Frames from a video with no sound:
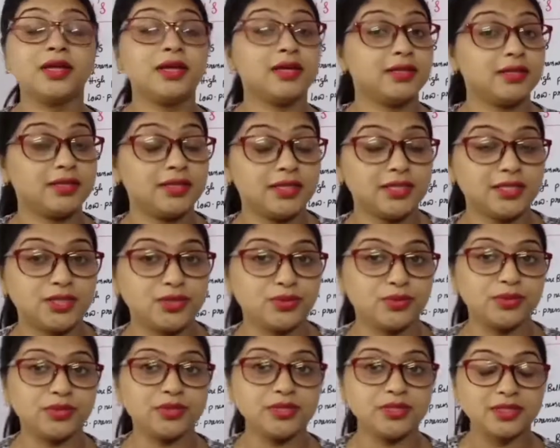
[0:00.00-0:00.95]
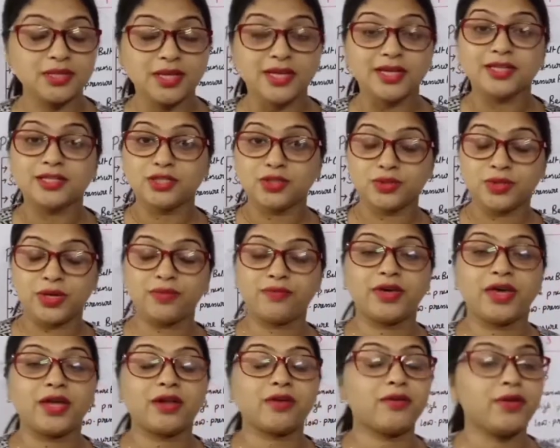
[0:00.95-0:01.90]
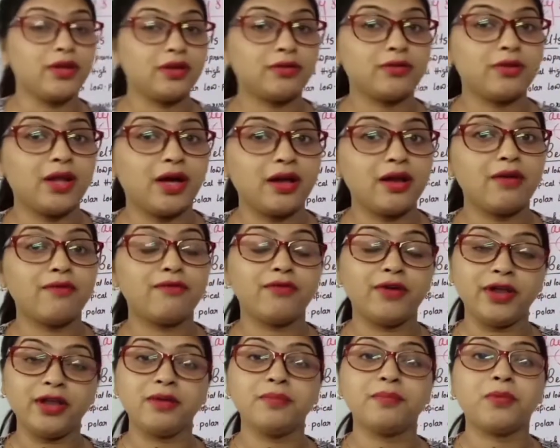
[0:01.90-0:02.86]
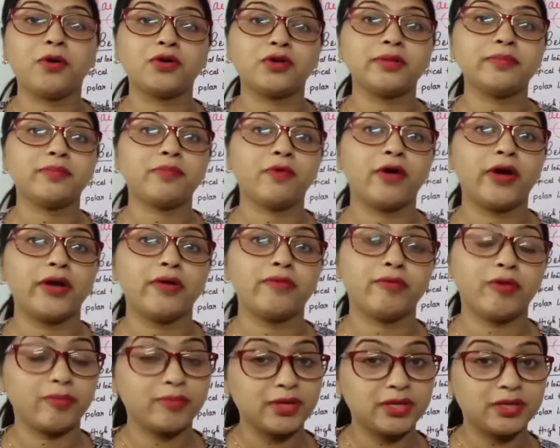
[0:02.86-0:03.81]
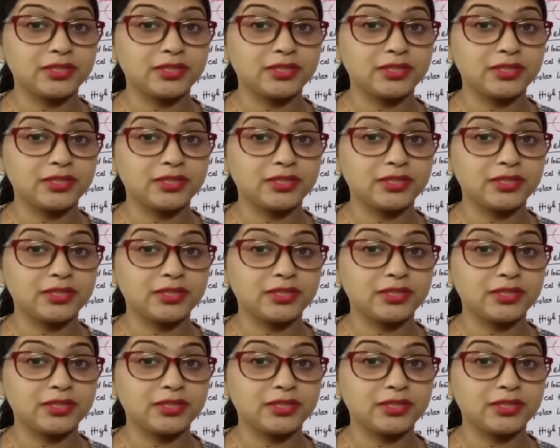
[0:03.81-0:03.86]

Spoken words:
Dear students, today we are going to learn a very important point from the